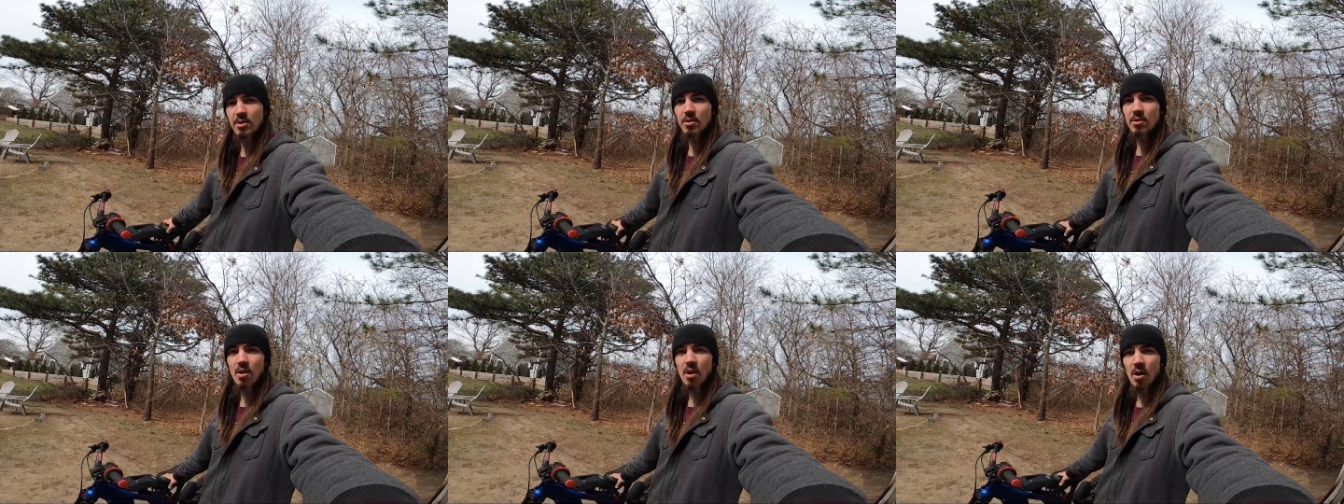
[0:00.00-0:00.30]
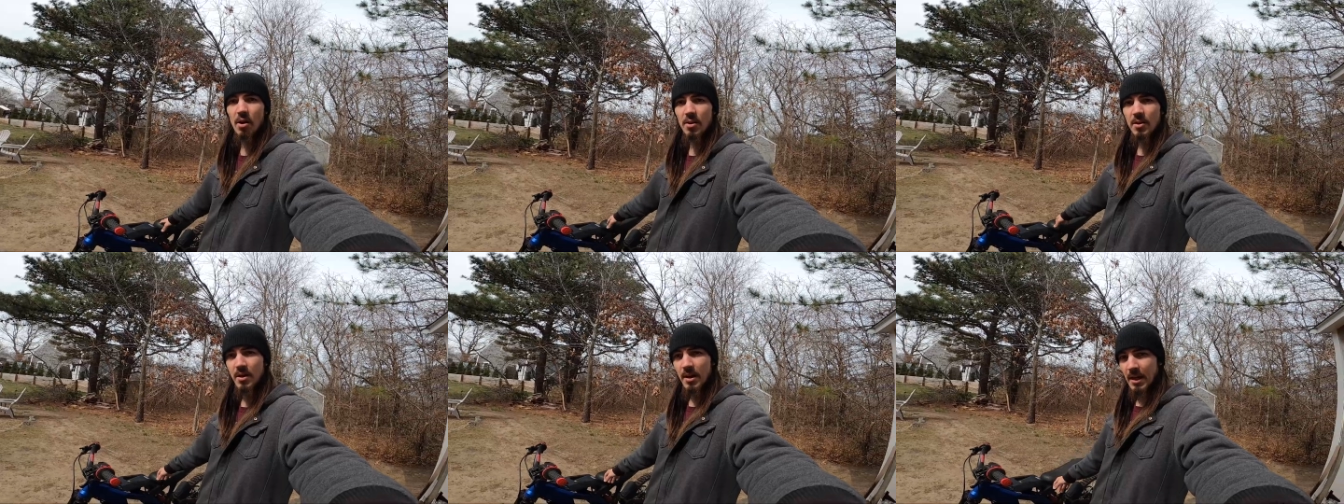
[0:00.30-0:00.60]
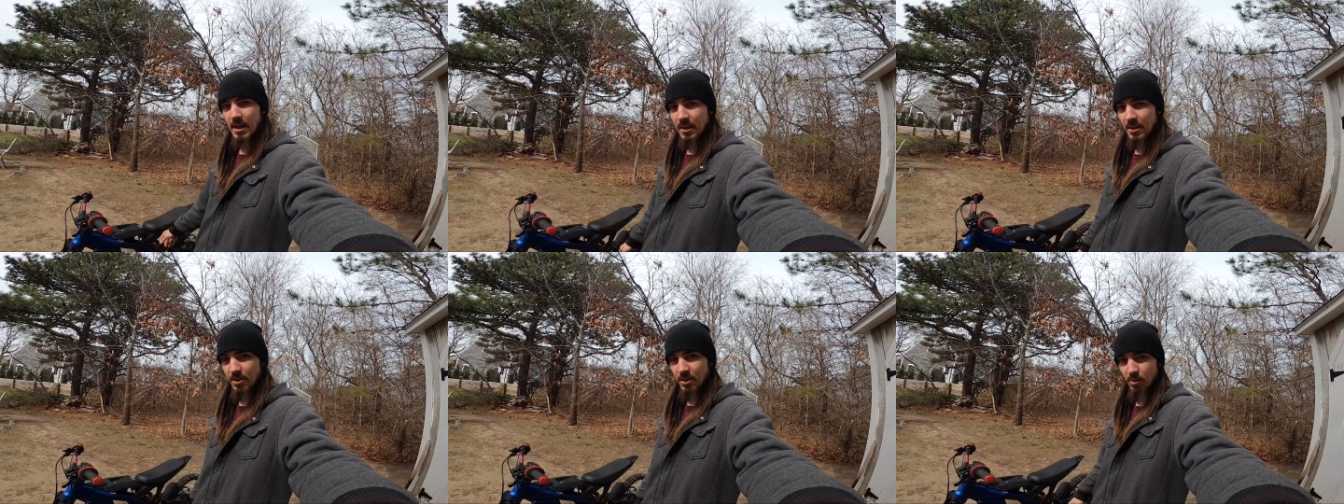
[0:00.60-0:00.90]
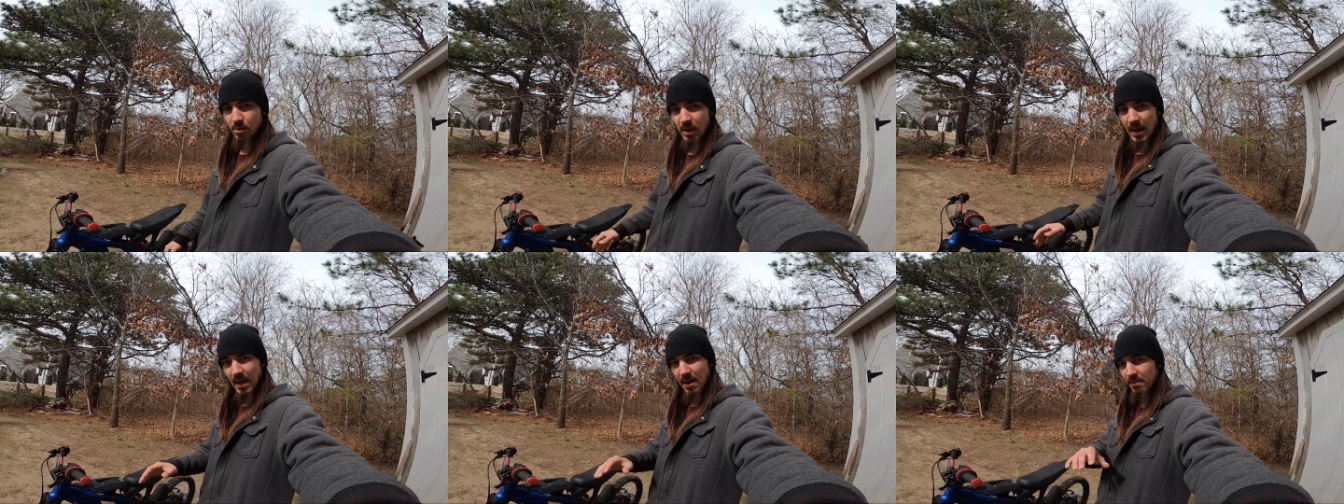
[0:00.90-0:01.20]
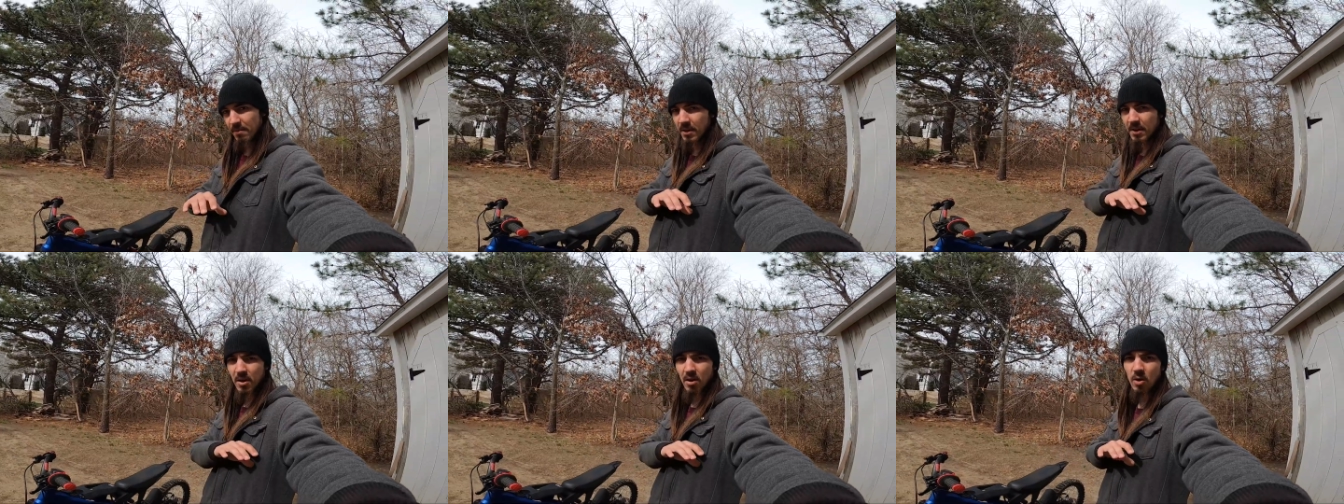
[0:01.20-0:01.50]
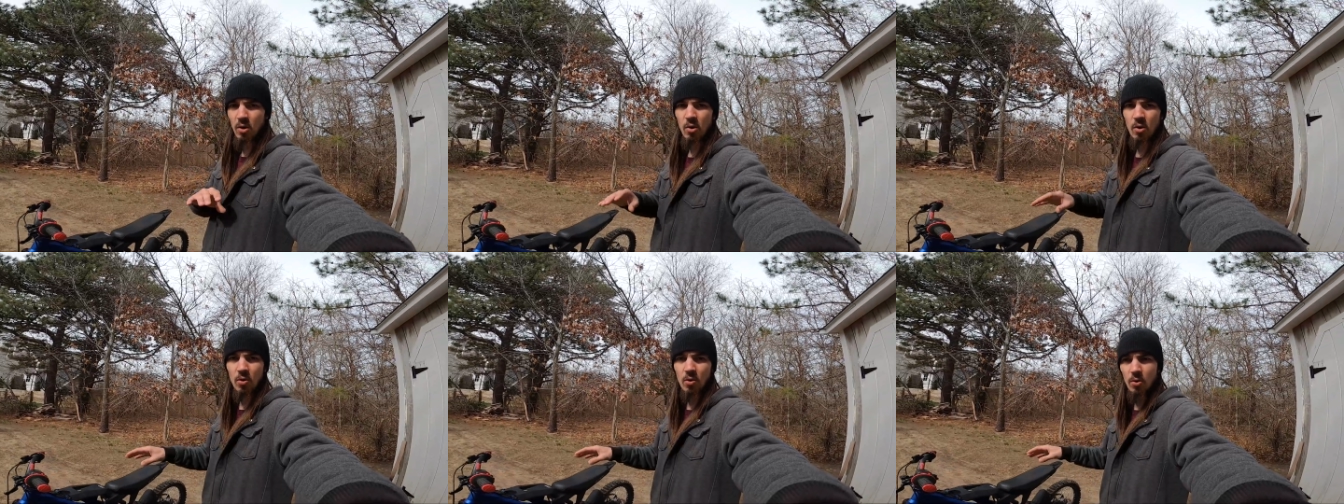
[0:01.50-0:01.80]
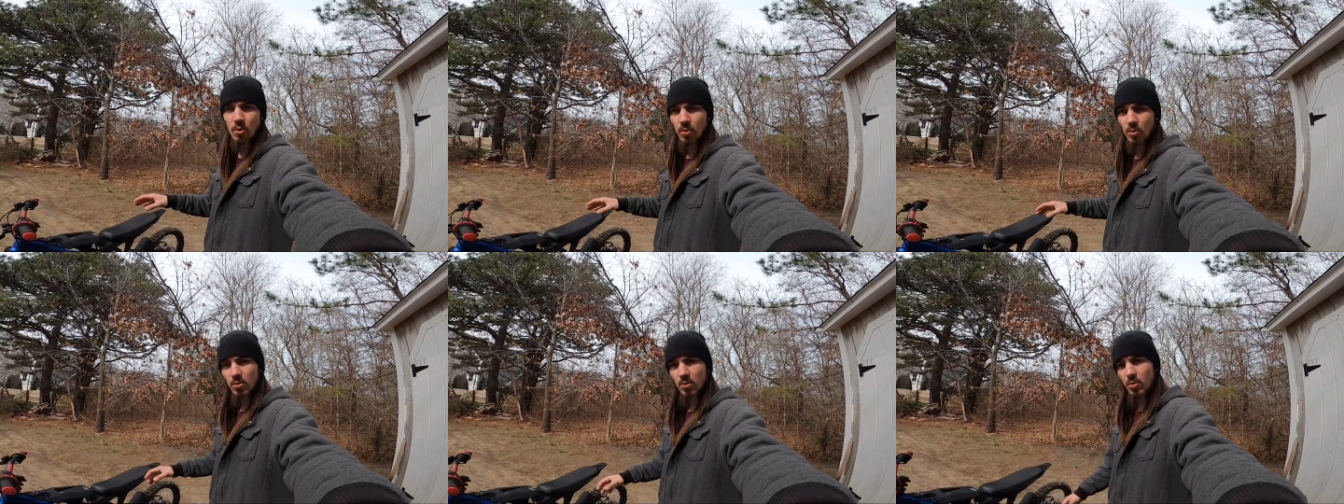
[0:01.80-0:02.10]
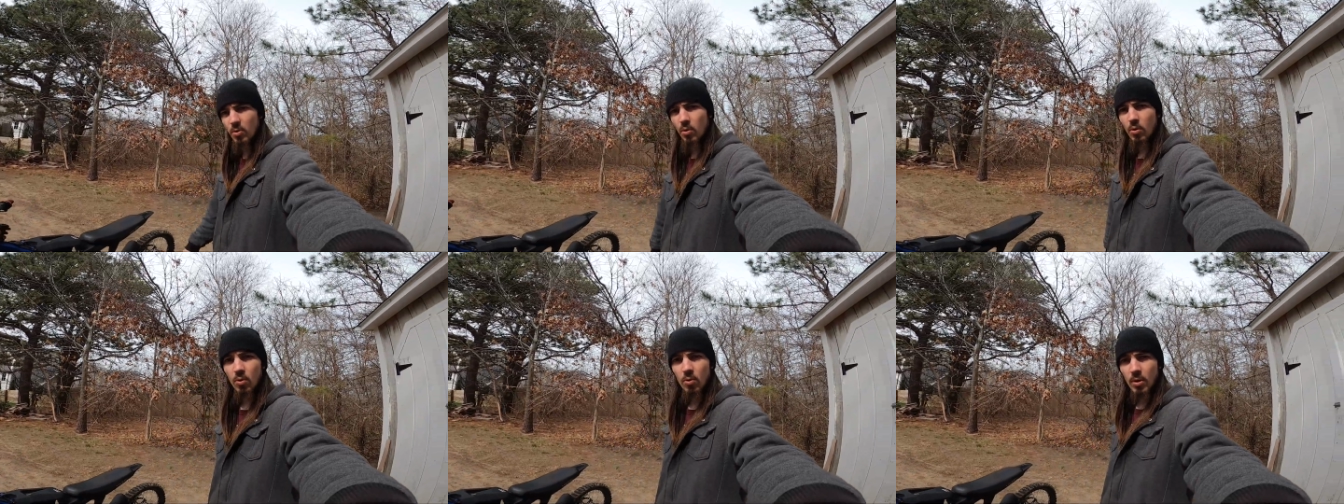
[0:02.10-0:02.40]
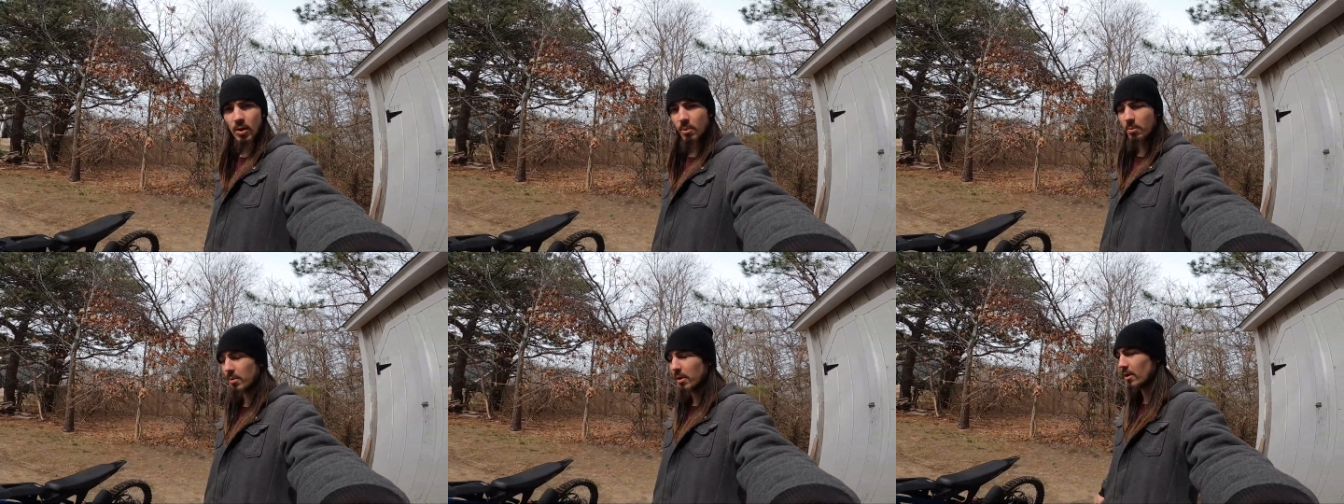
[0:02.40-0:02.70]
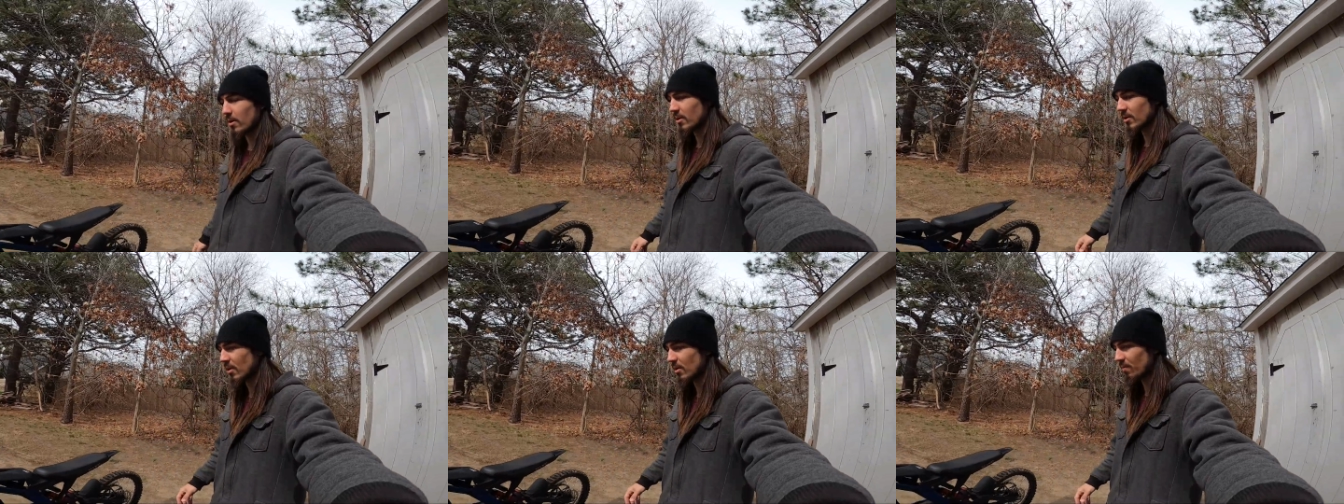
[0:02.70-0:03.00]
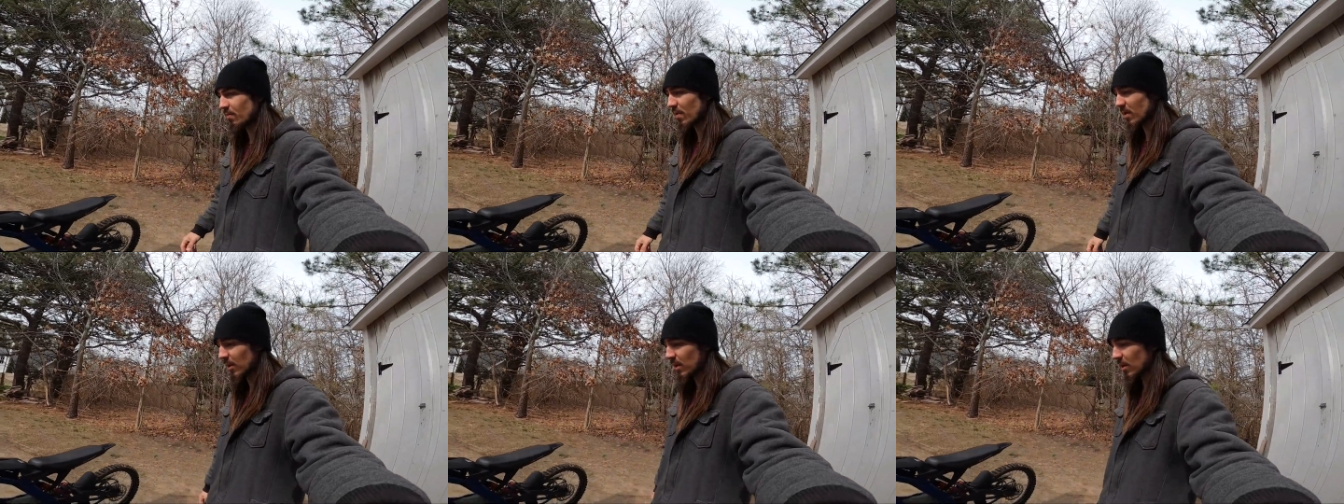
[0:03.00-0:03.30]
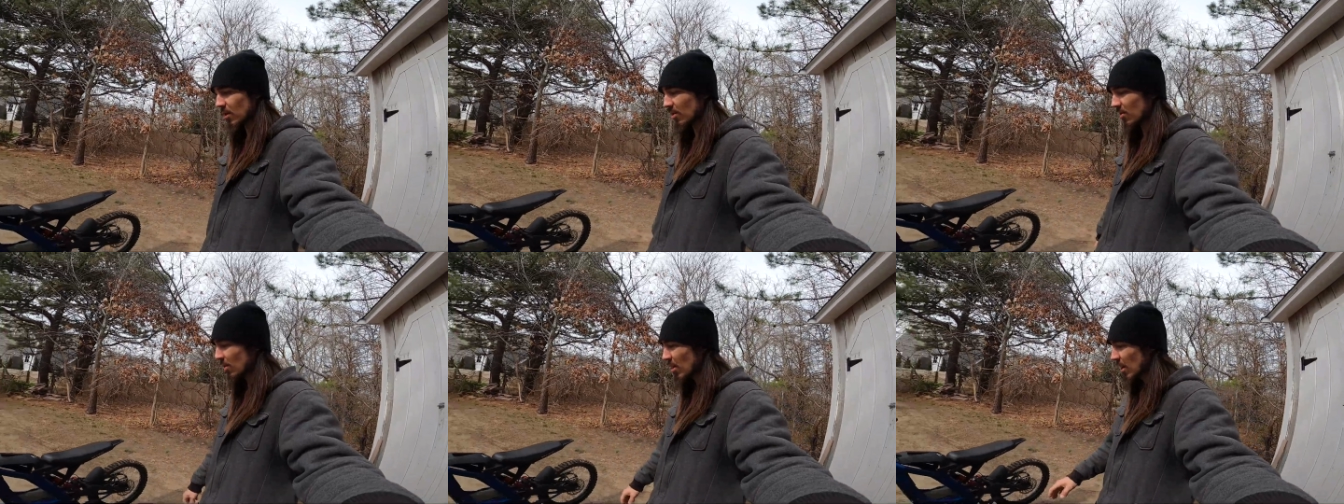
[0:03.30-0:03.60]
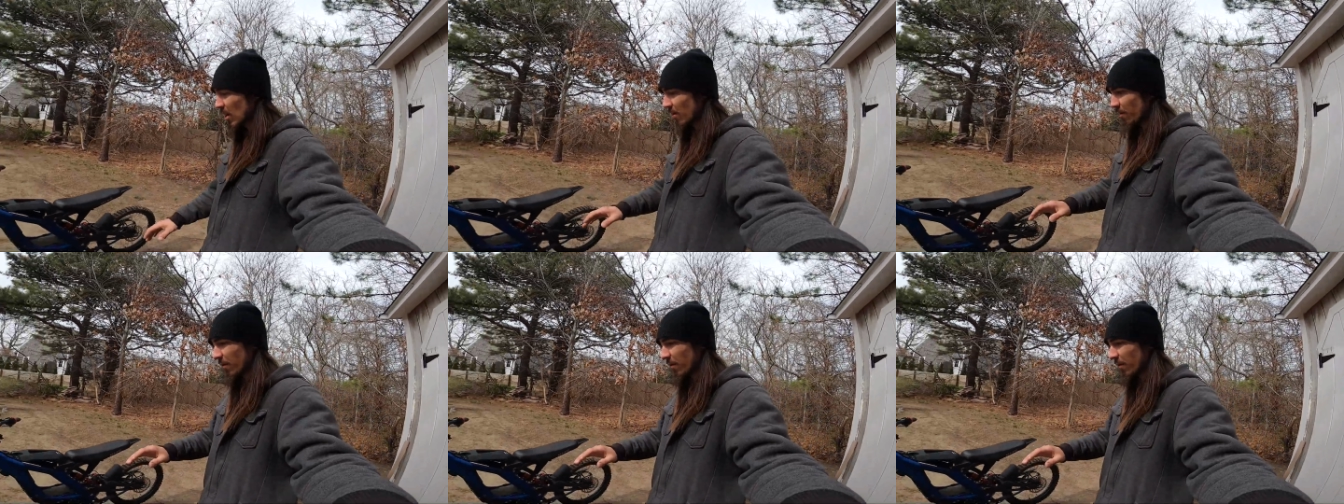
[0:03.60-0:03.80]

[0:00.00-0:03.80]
the Sur Ron. So we'll have like a whole cool comparison video